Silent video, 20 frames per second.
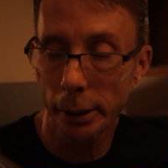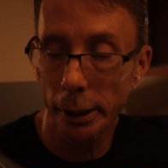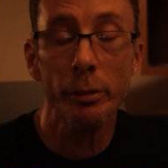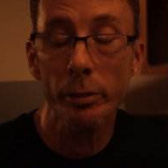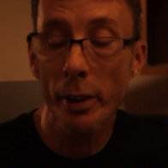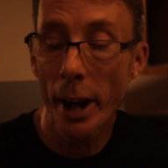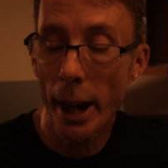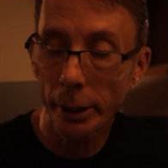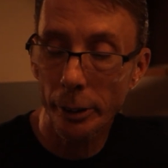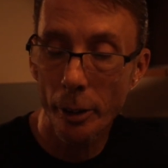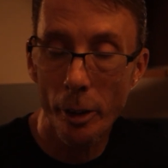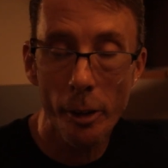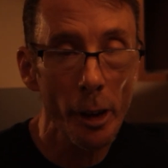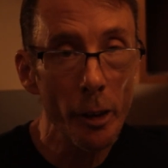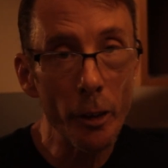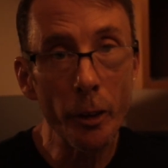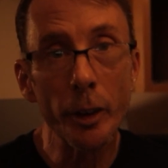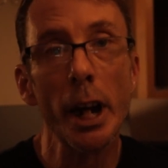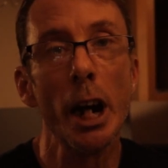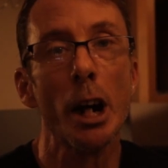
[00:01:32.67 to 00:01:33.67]
In fact,
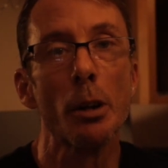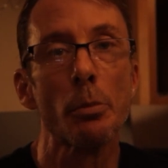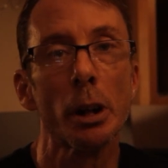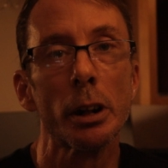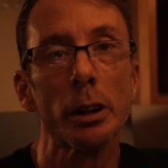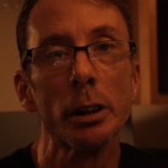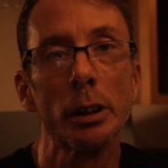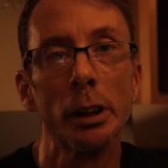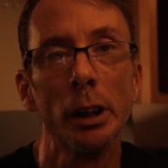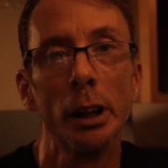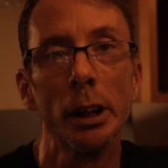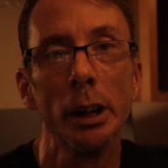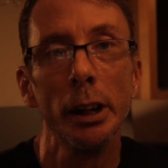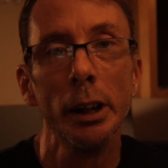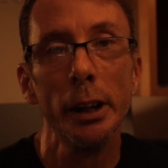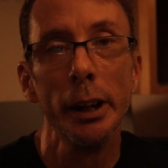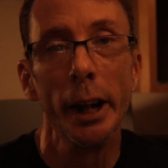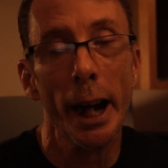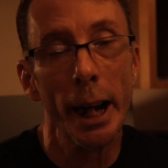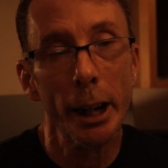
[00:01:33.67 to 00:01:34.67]
this camera
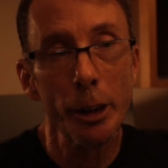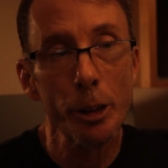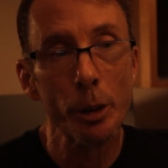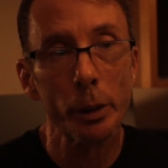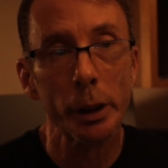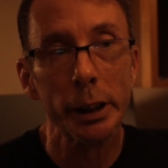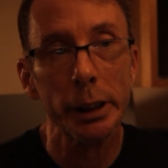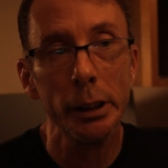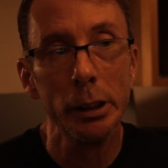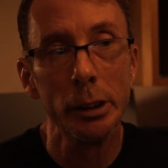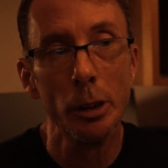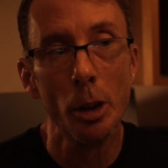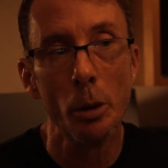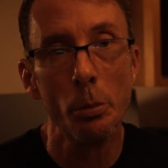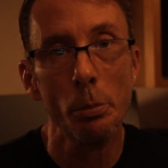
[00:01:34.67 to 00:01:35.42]
actually